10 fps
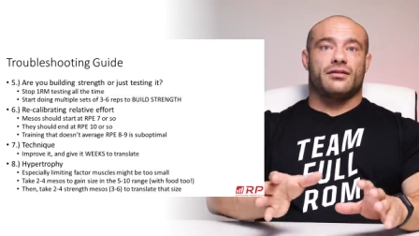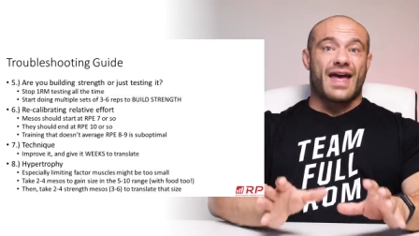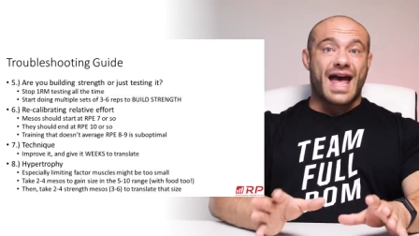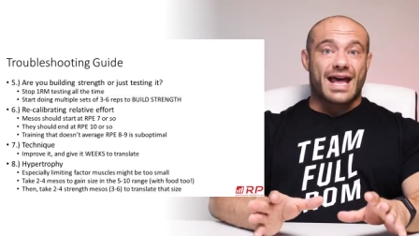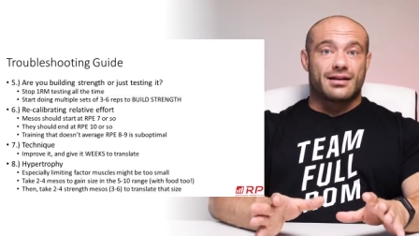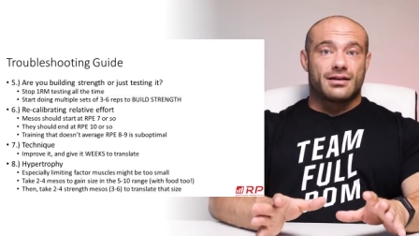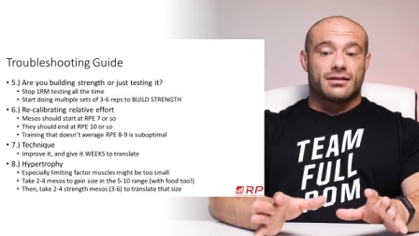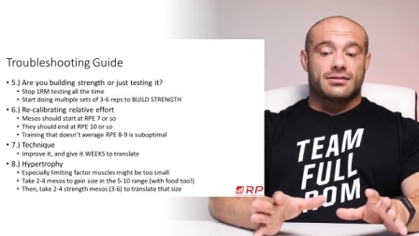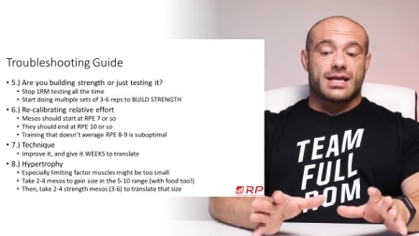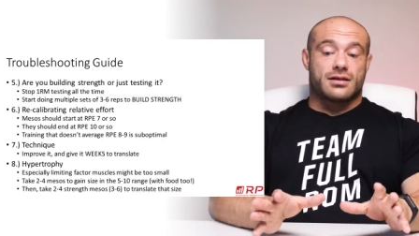That
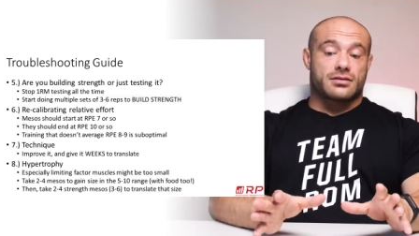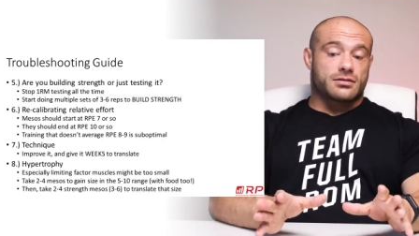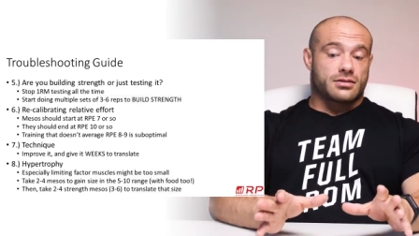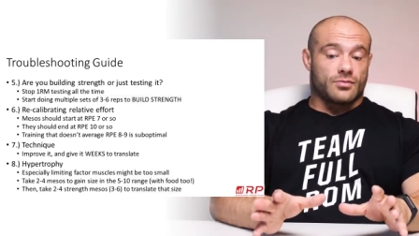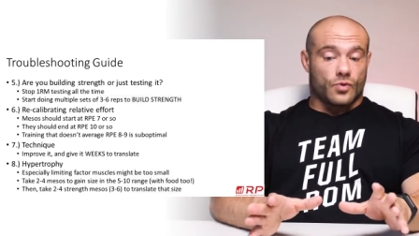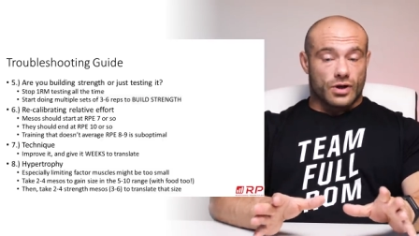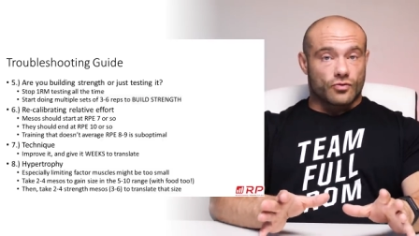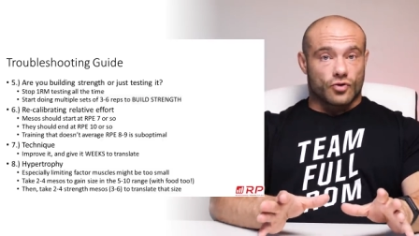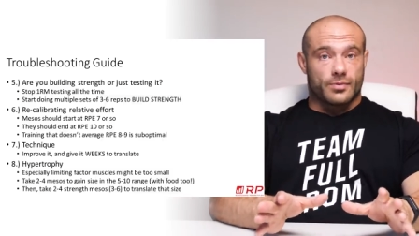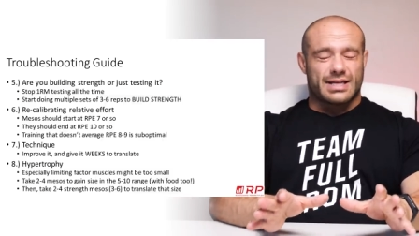takes some
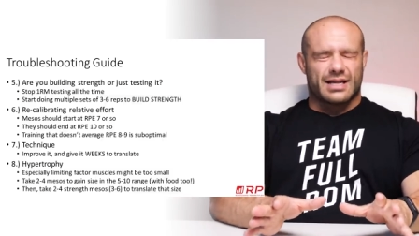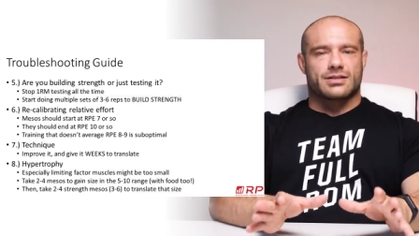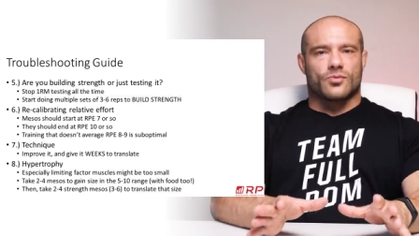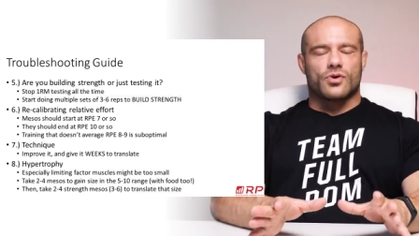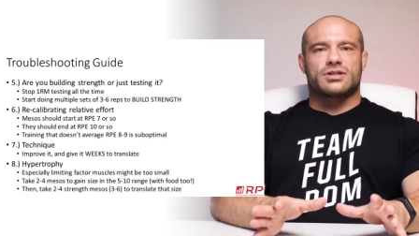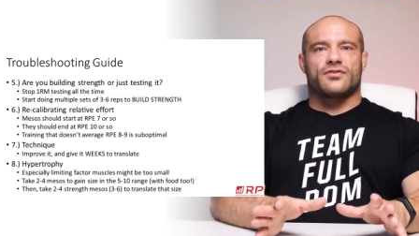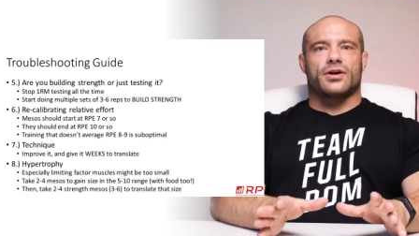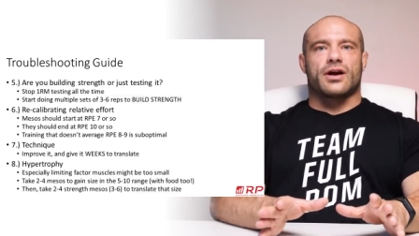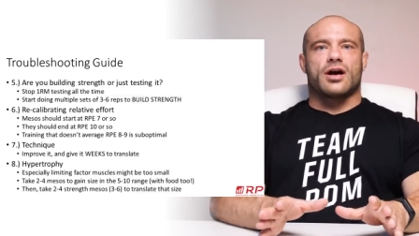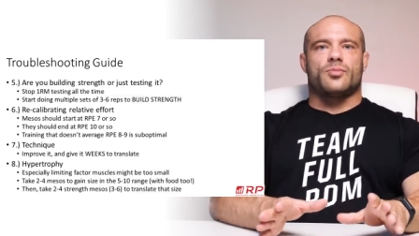wiggle room and takes some work to
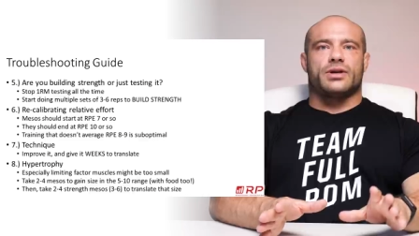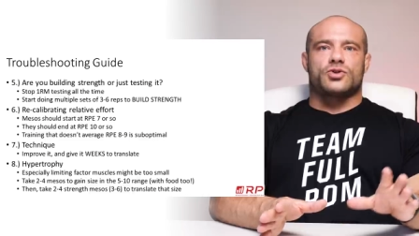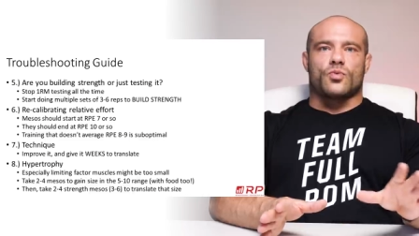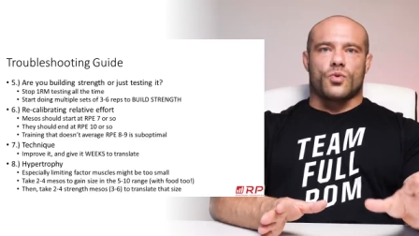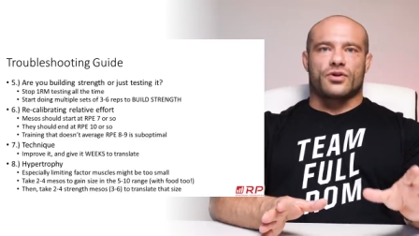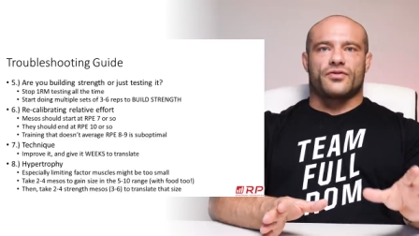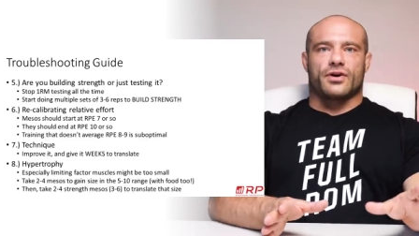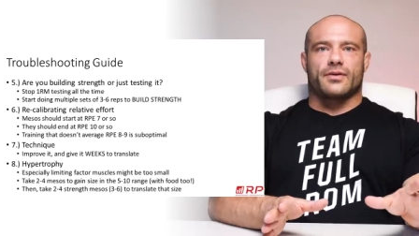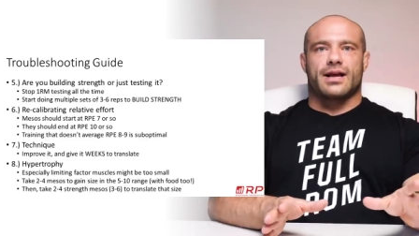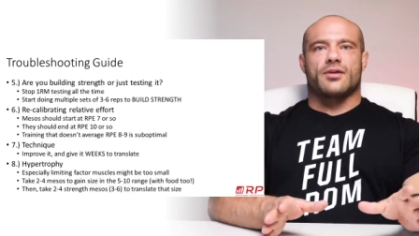figure out, but it's worth
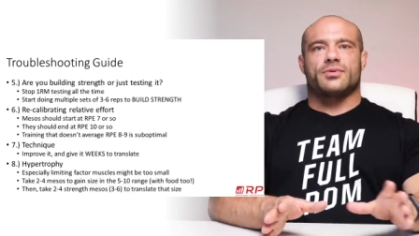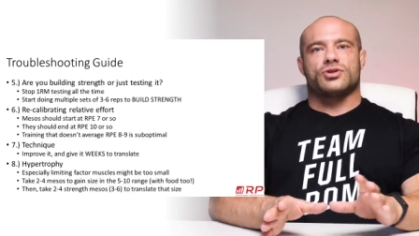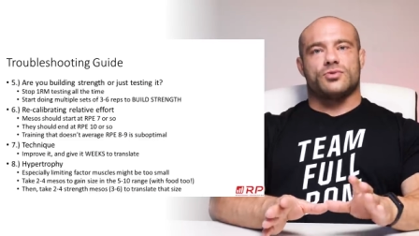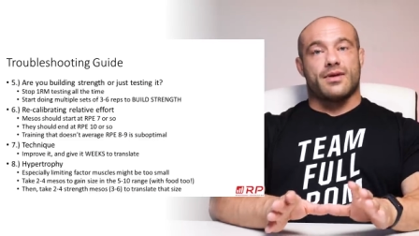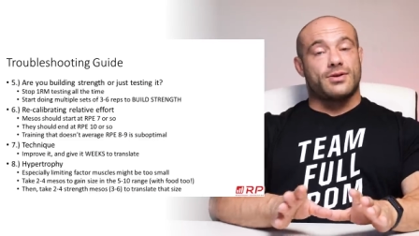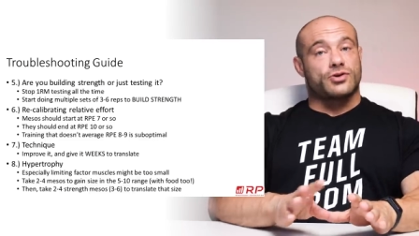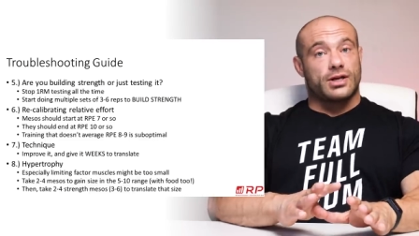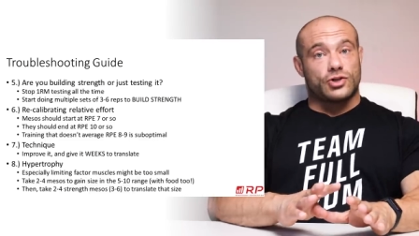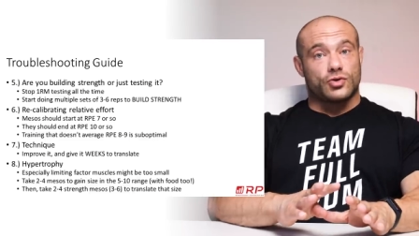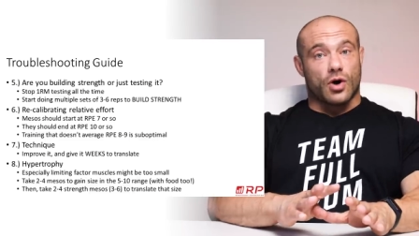figuring out because you may be
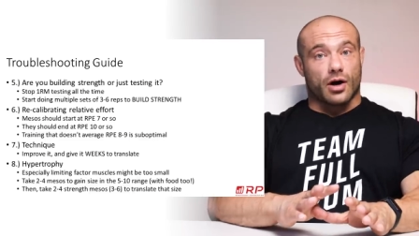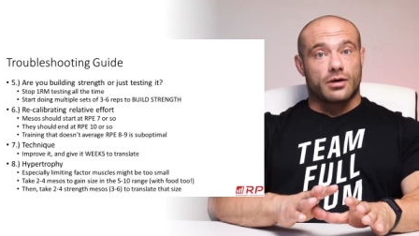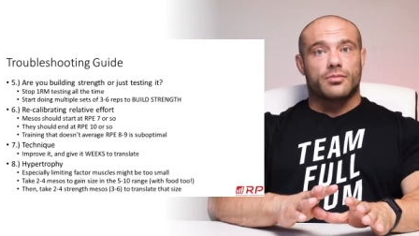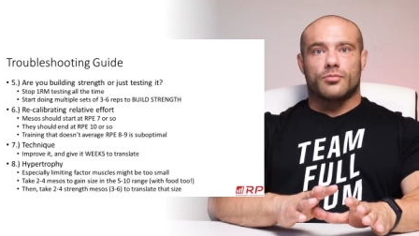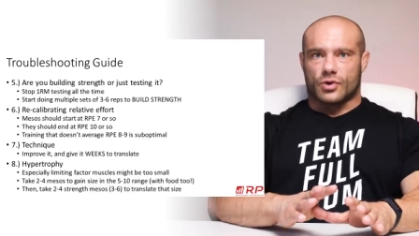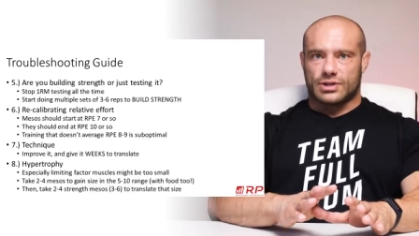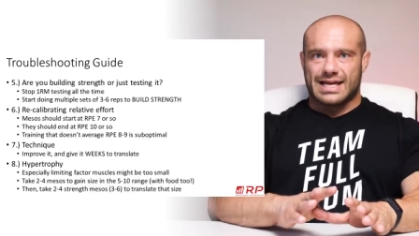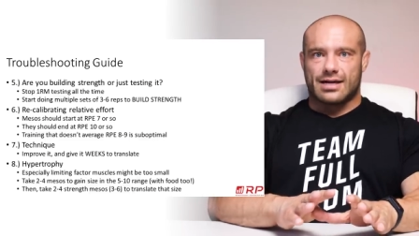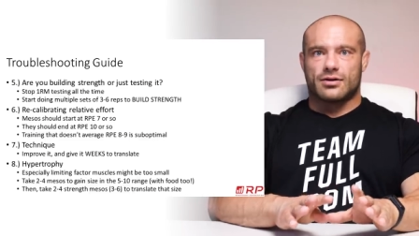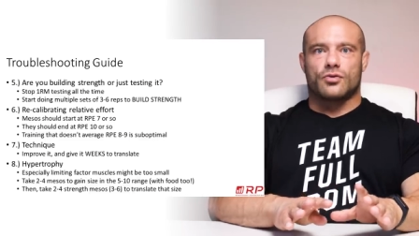training too hard per
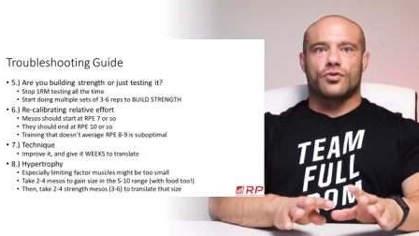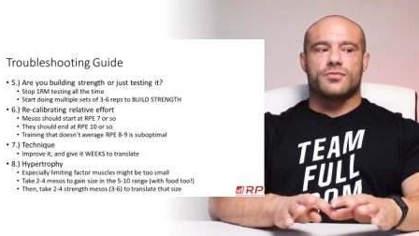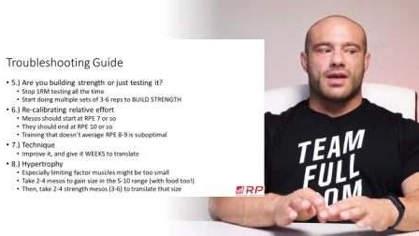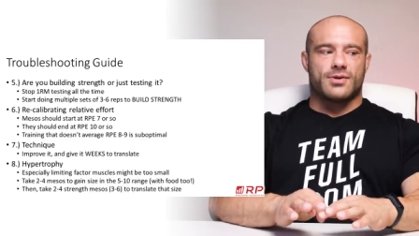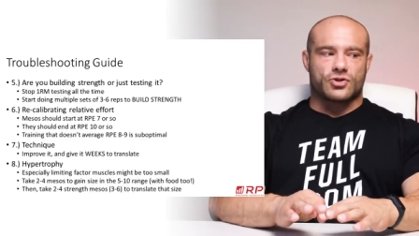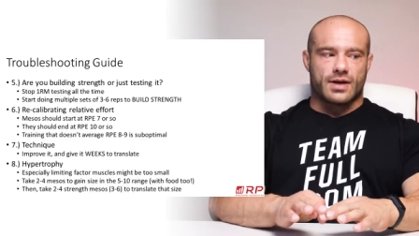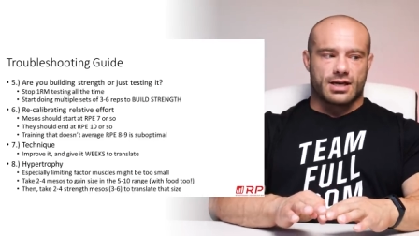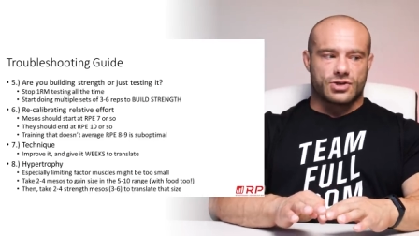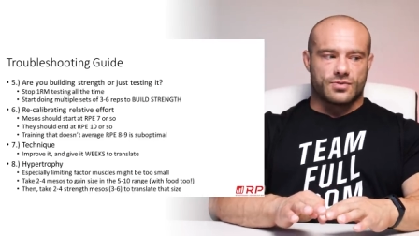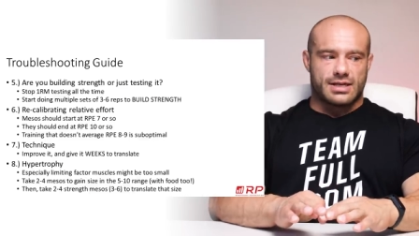set or you may be
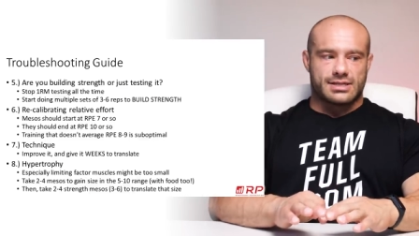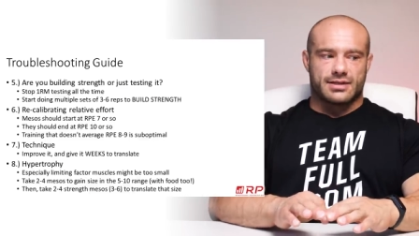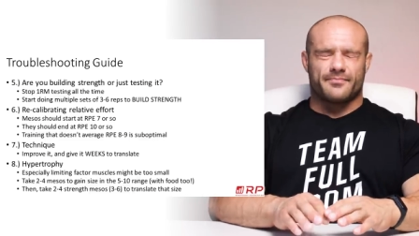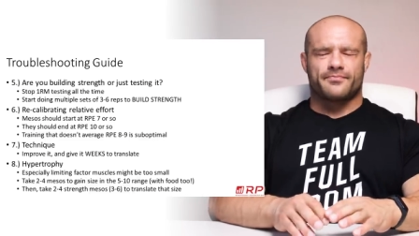training too easy.